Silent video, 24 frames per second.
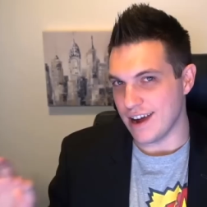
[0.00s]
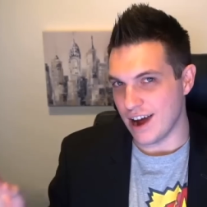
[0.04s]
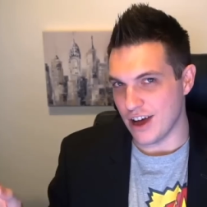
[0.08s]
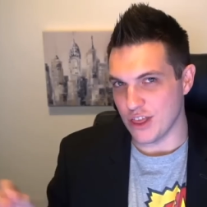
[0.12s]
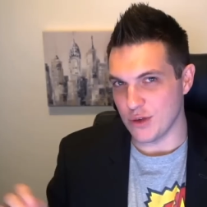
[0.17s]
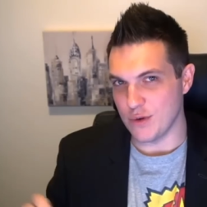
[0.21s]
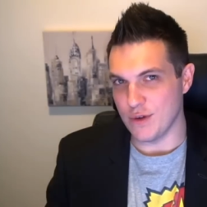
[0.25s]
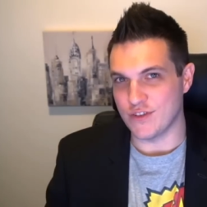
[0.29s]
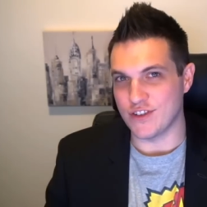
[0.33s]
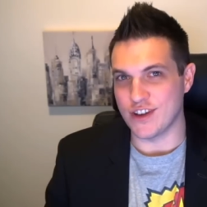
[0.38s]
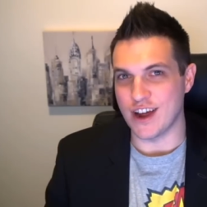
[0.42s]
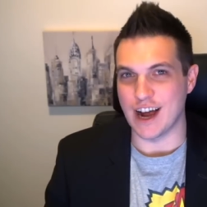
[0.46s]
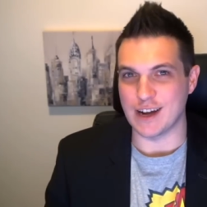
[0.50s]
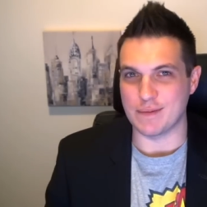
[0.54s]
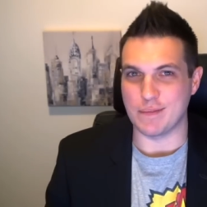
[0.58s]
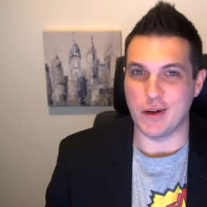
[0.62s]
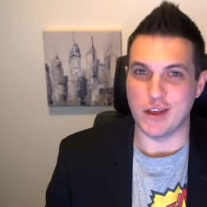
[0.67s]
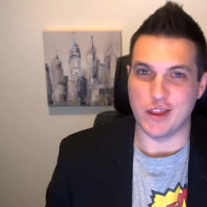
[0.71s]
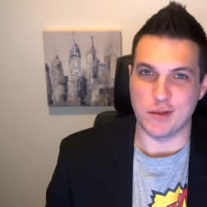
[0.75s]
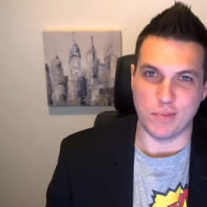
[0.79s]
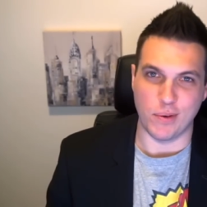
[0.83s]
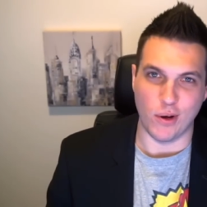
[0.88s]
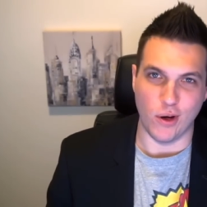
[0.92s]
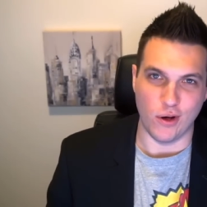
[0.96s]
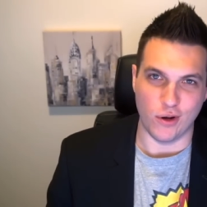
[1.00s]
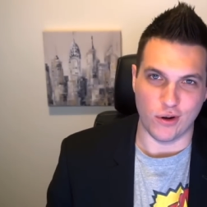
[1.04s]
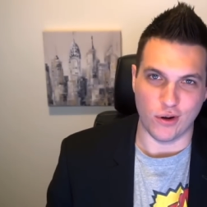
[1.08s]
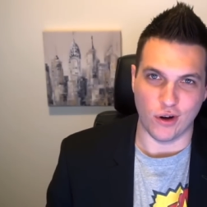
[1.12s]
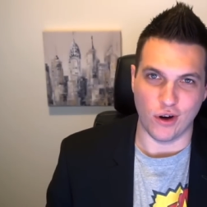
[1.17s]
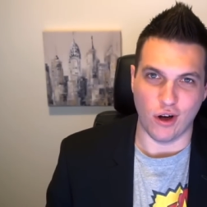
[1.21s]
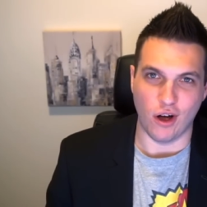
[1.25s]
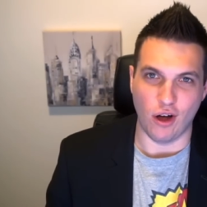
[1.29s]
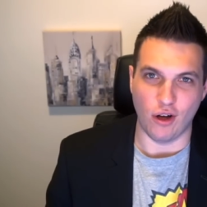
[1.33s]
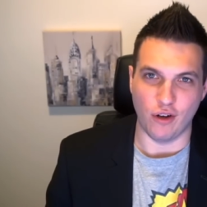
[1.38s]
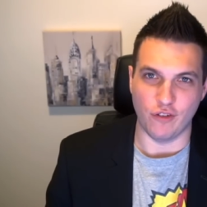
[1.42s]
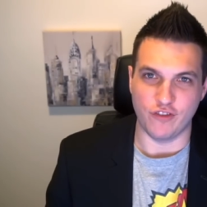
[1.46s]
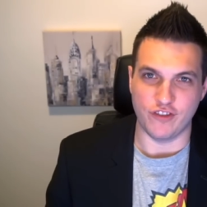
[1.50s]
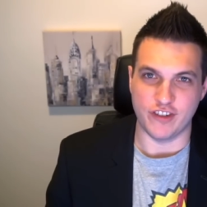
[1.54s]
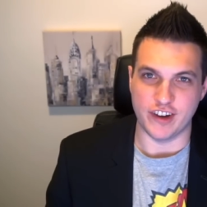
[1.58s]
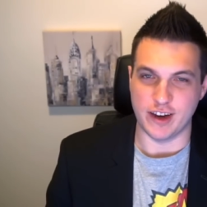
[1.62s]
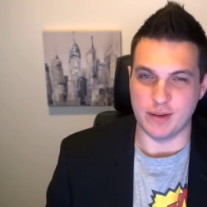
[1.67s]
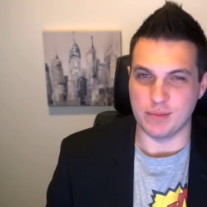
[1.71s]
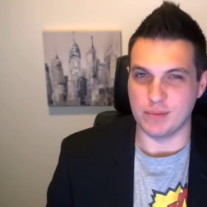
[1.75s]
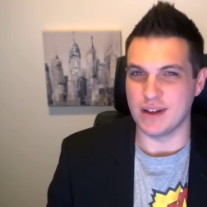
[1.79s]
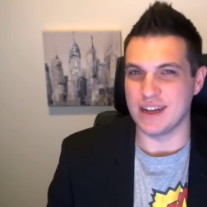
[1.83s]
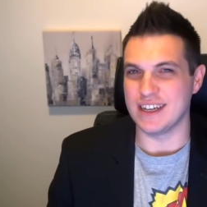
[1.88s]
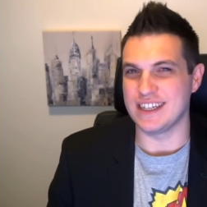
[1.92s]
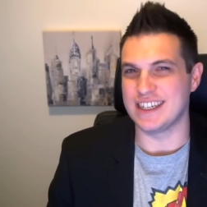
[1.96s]
Now that we've talked about the Poker Hall of
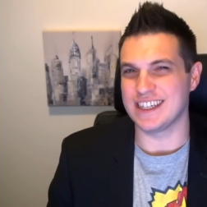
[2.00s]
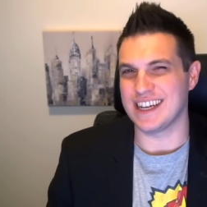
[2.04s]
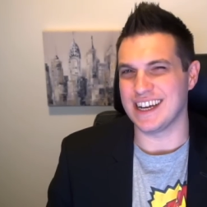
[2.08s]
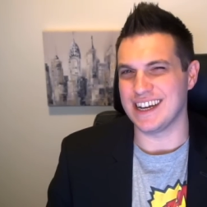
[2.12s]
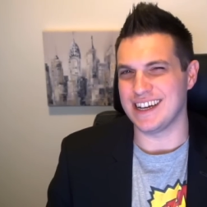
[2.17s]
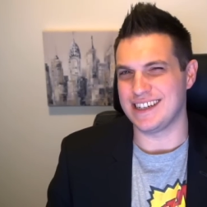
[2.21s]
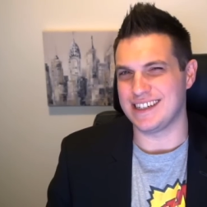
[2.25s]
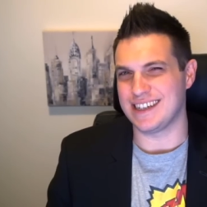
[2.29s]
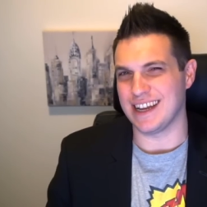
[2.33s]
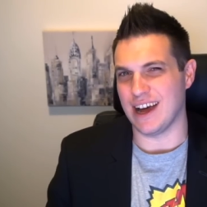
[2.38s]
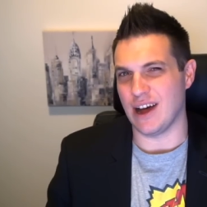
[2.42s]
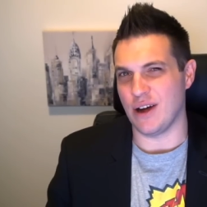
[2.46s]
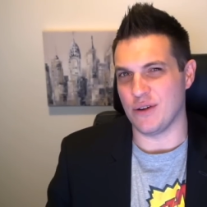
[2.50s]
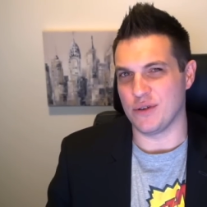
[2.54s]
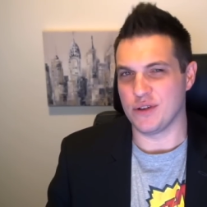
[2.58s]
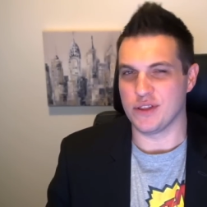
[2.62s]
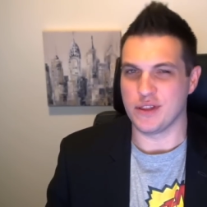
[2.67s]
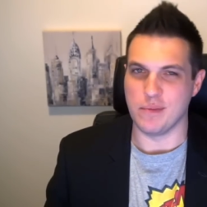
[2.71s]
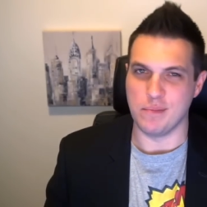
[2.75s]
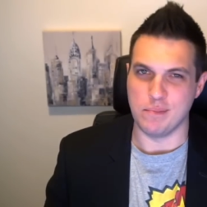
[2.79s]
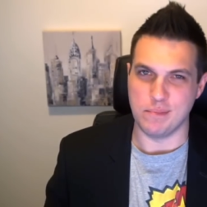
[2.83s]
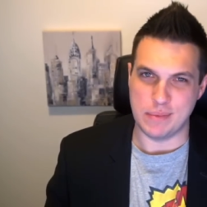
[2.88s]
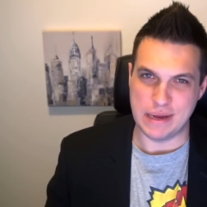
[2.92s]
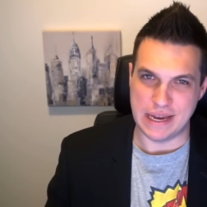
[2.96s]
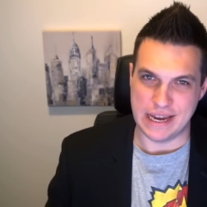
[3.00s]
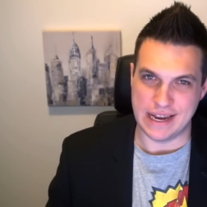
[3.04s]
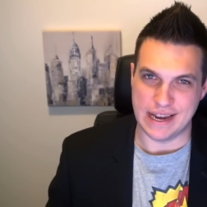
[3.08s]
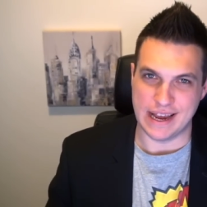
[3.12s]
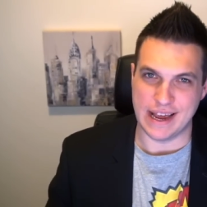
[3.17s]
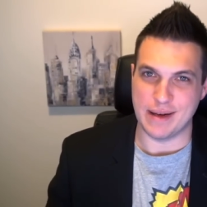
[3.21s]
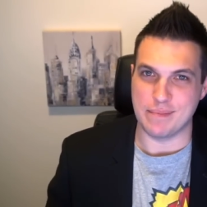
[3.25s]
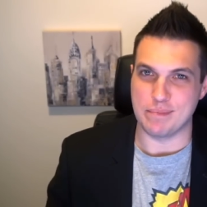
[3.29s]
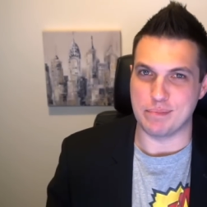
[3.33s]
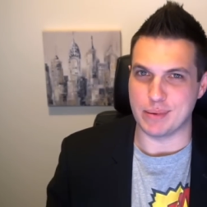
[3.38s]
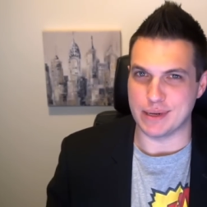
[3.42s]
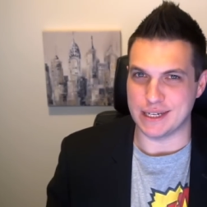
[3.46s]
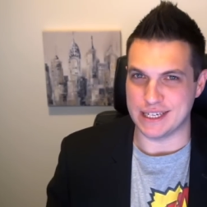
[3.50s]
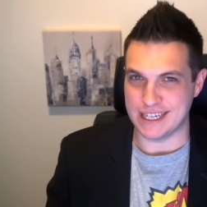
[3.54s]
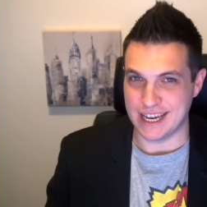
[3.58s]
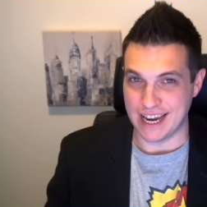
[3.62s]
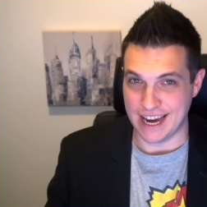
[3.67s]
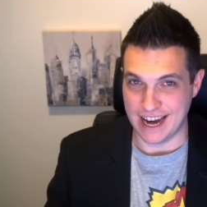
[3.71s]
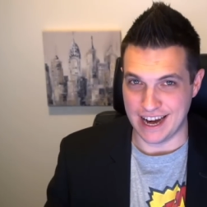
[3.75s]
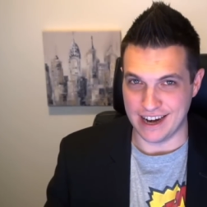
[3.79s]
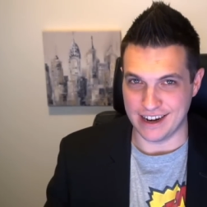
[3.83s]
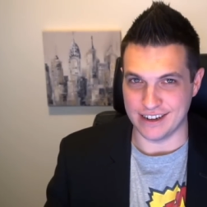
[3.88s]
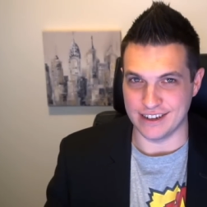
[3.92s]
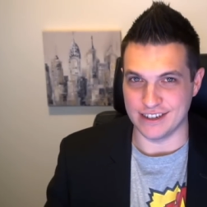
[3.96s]
Fame, let's get down to the meat and
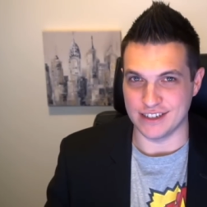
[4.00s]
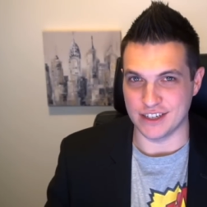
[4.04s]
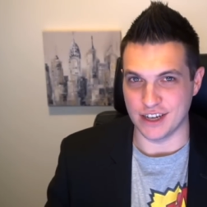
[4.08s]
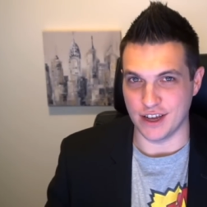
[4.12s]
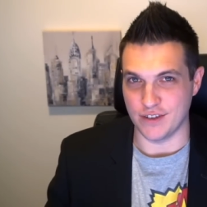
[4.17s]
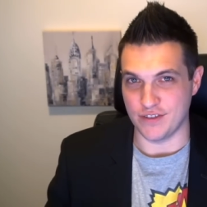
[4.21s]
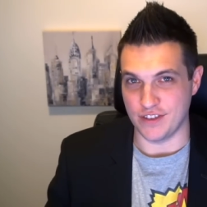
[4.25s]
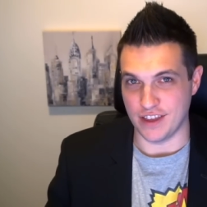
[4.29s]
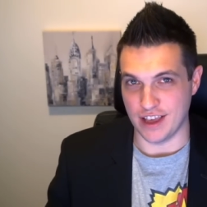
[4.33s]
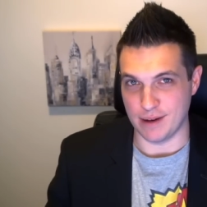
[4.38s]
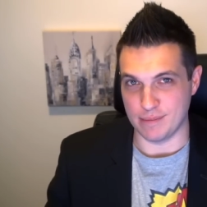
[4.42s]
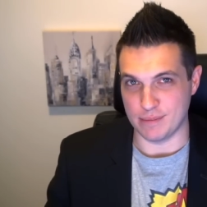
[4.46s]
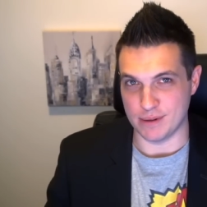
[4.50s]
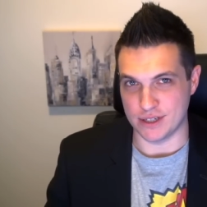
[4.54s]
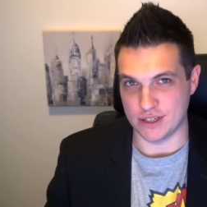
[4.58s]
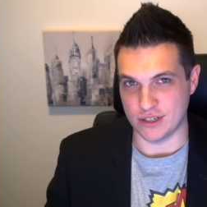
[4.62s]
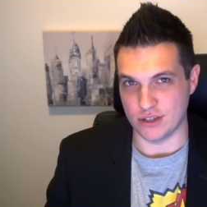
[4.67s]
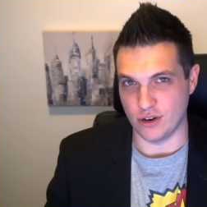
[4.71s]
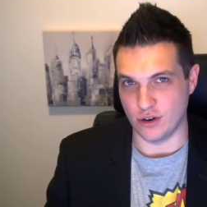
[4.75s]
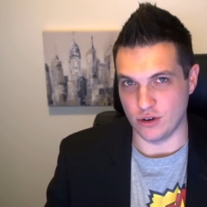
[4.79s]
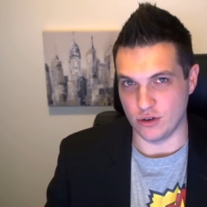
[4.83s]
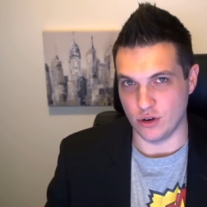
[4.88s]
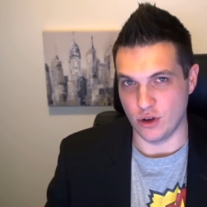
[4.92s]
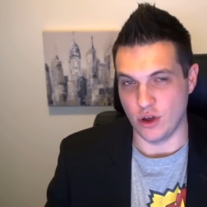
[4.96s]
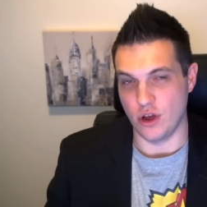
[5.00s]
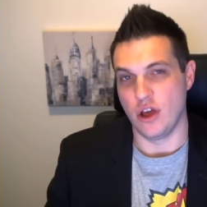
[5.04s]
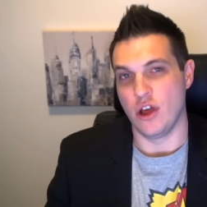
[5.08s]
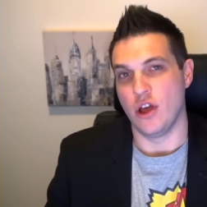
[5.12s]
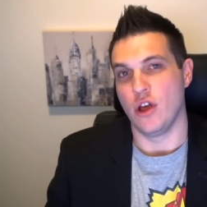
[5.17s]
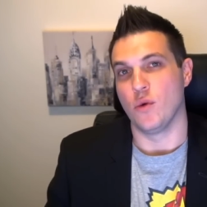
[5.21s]
potatoes of the episode,